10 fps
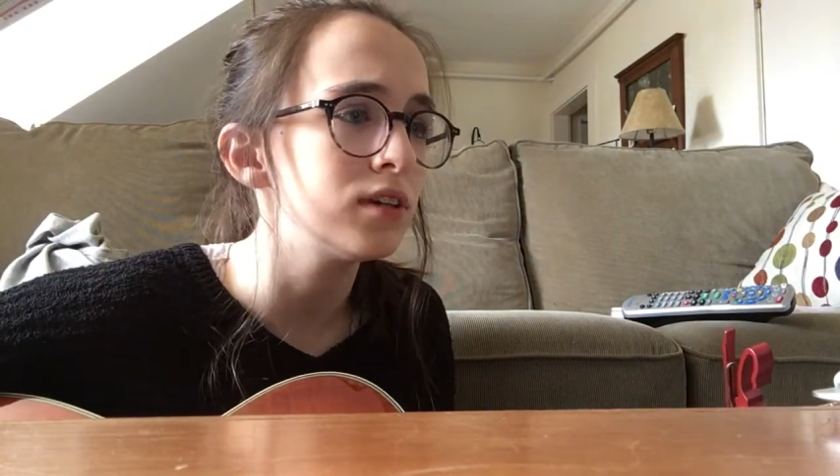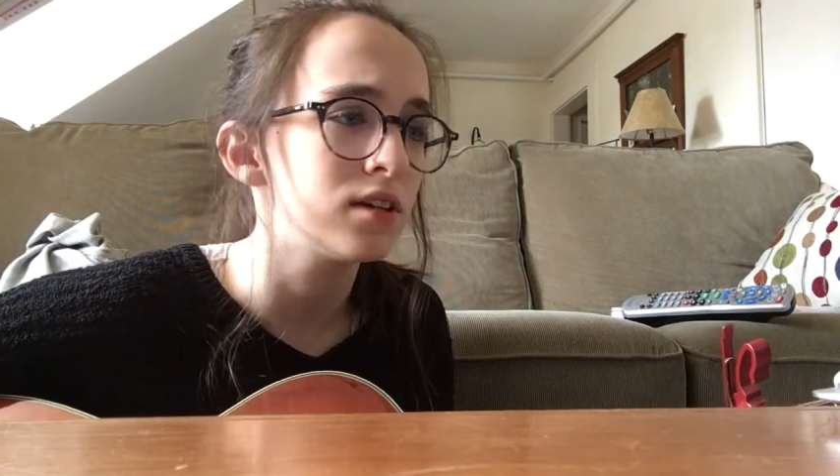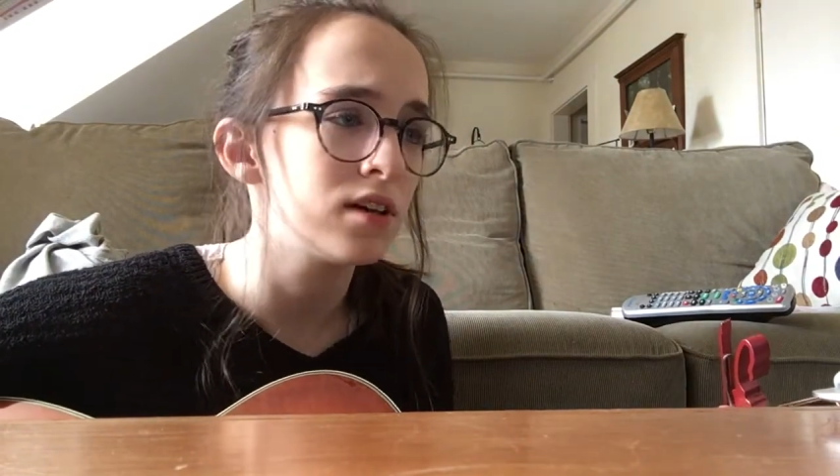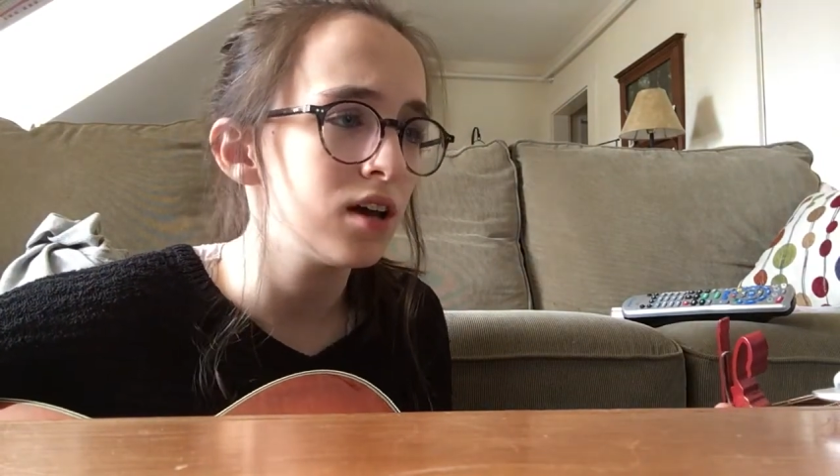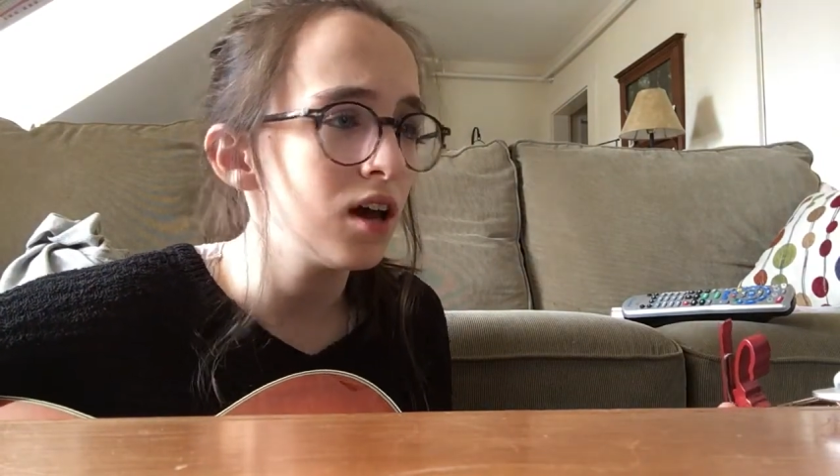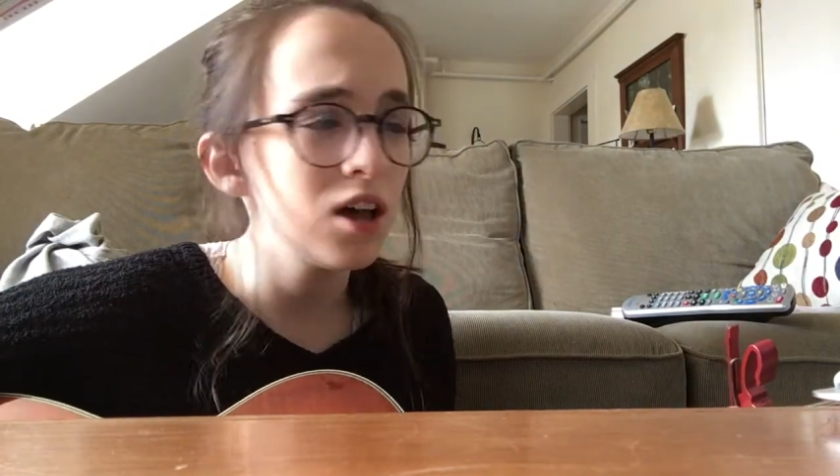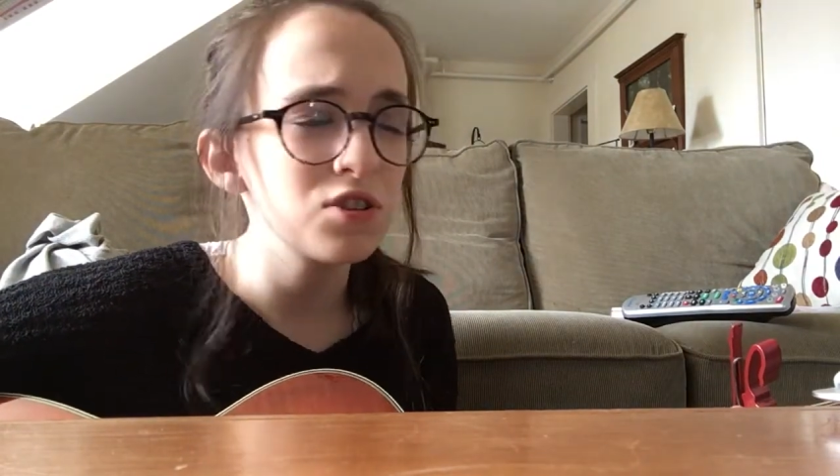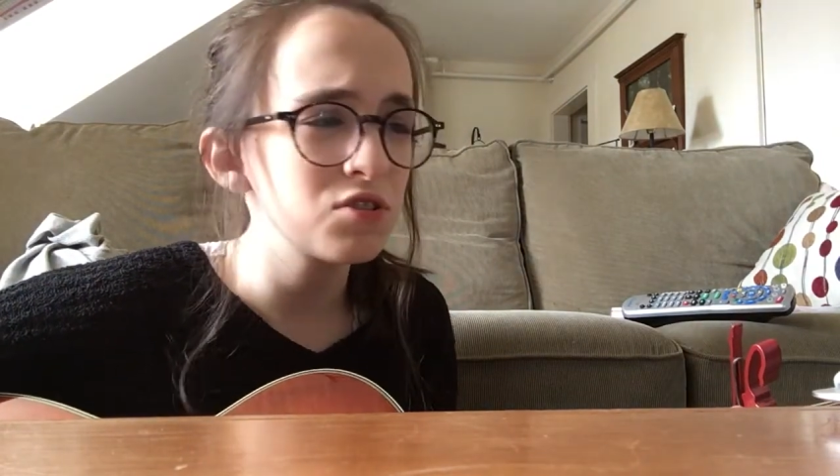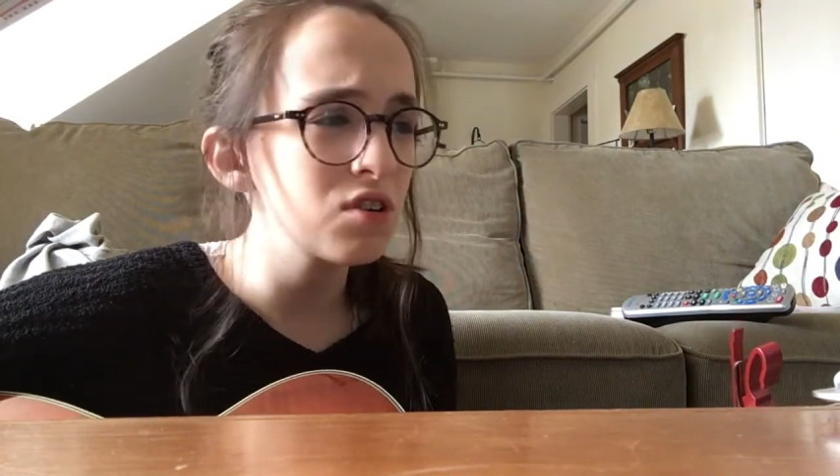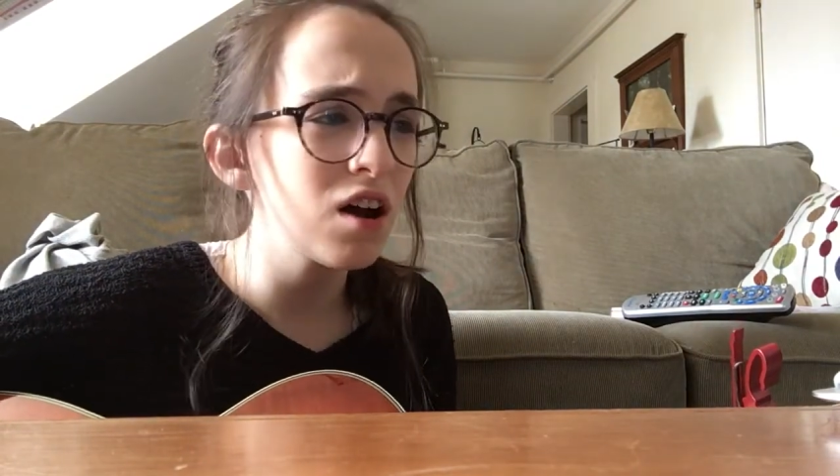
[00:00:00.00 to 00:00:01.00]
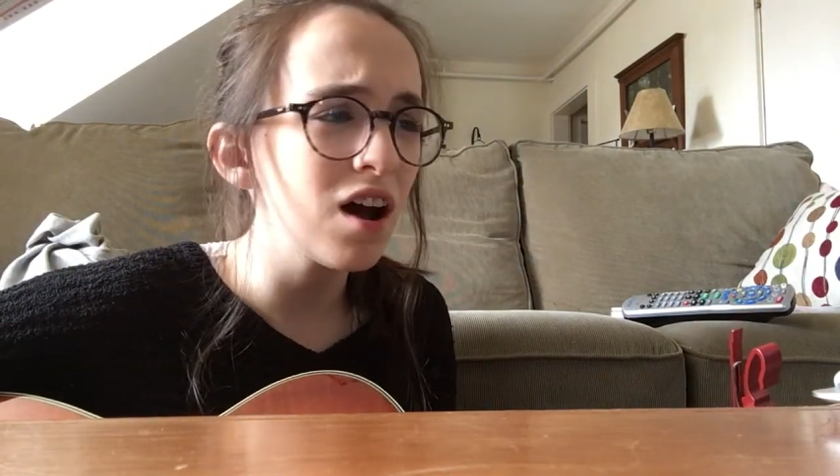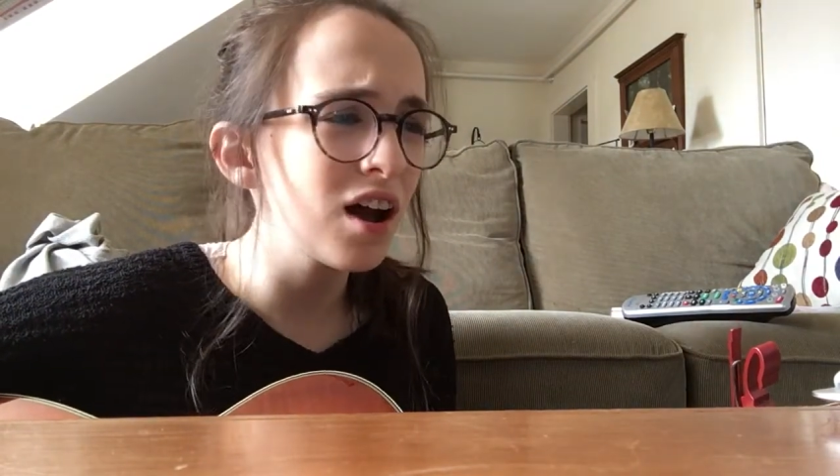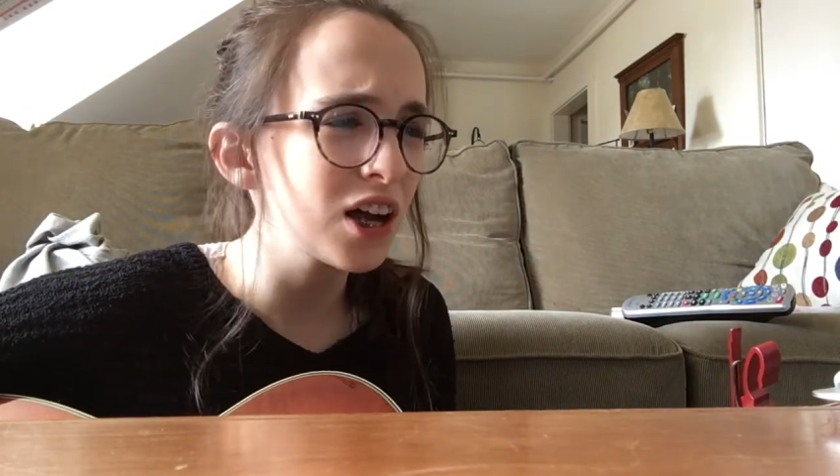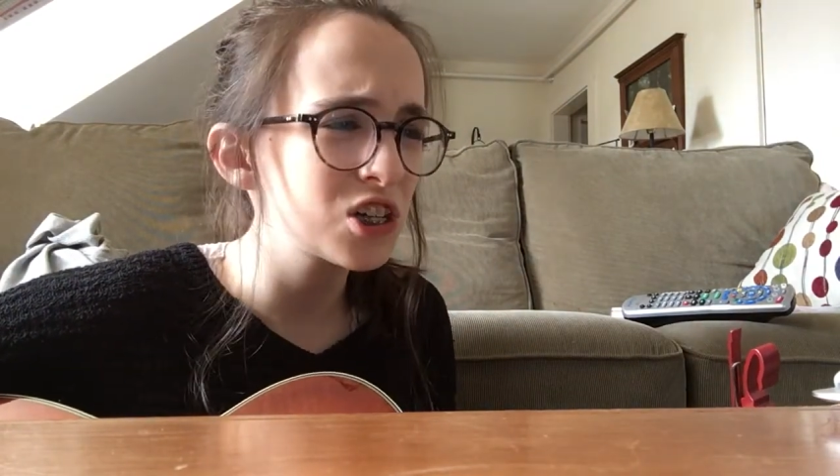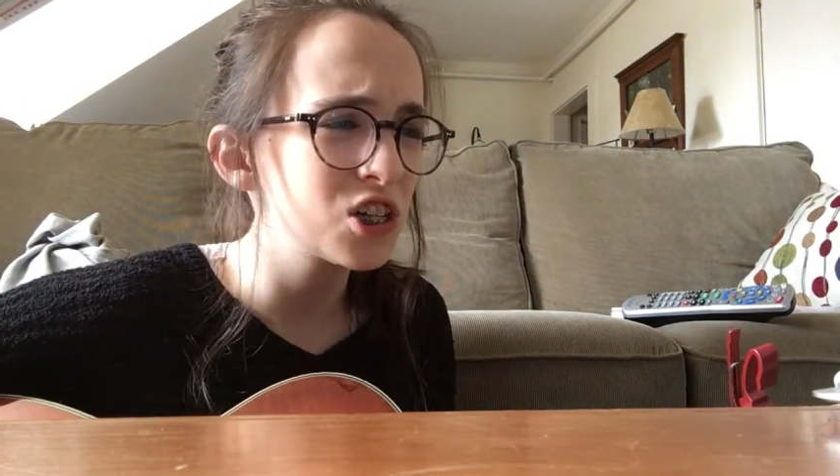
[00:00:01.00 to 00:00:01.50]

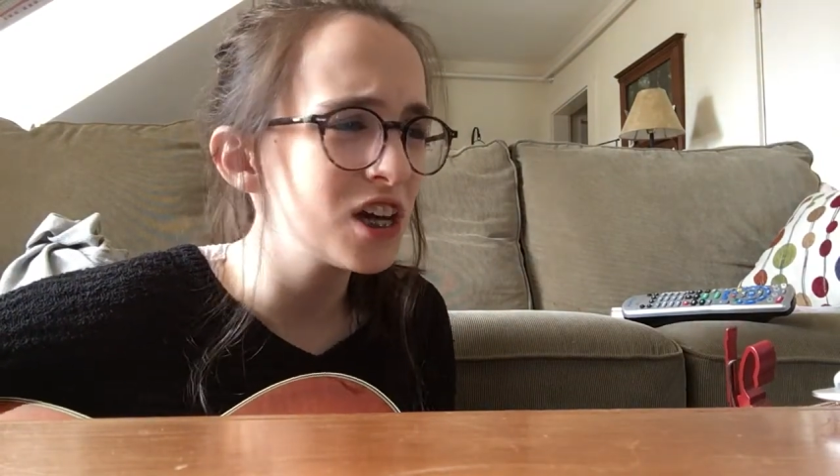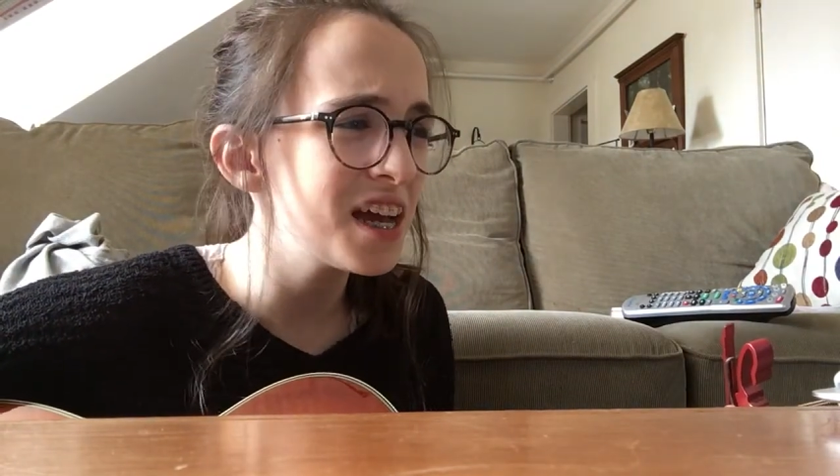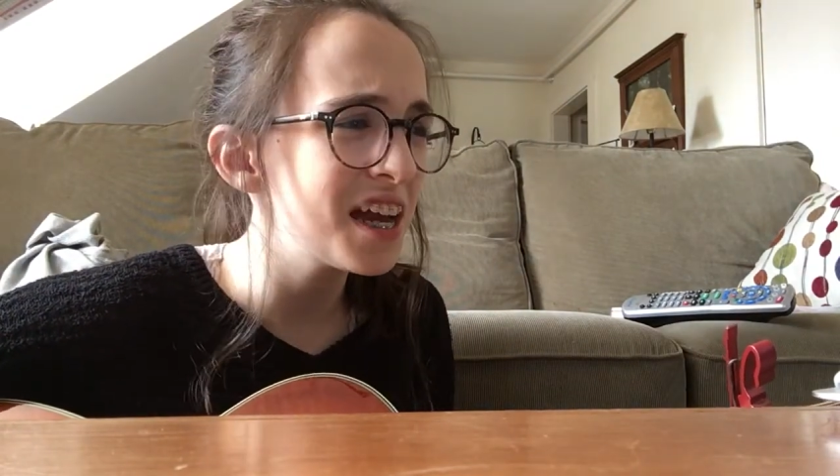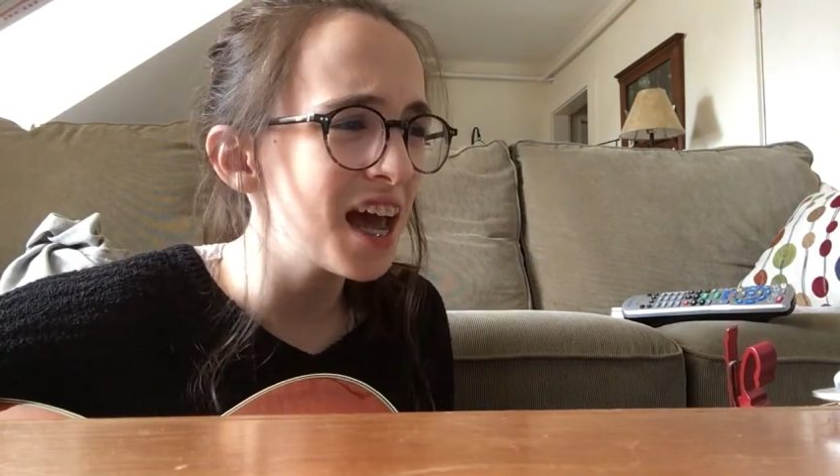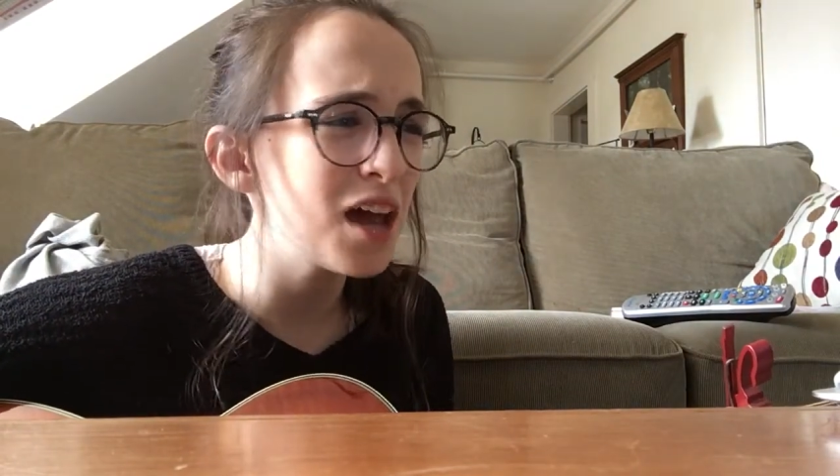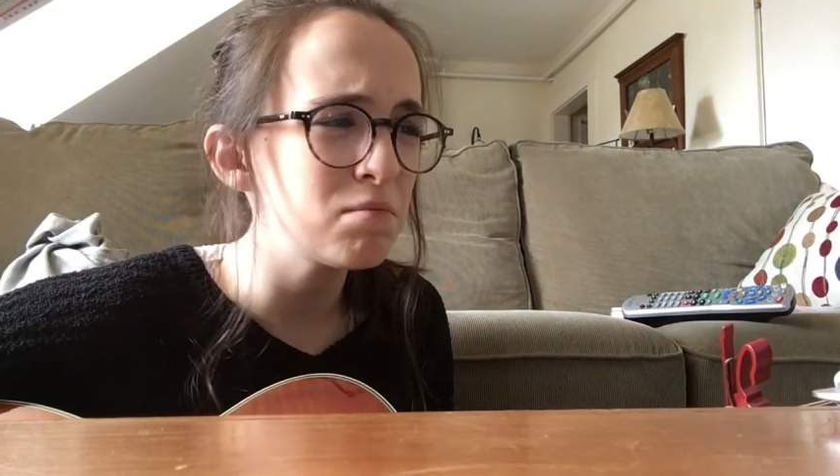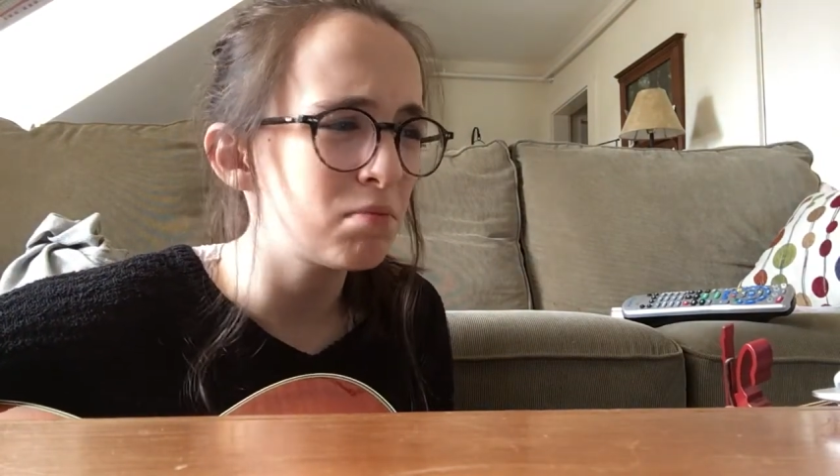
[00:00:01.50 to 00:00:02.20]
destruction and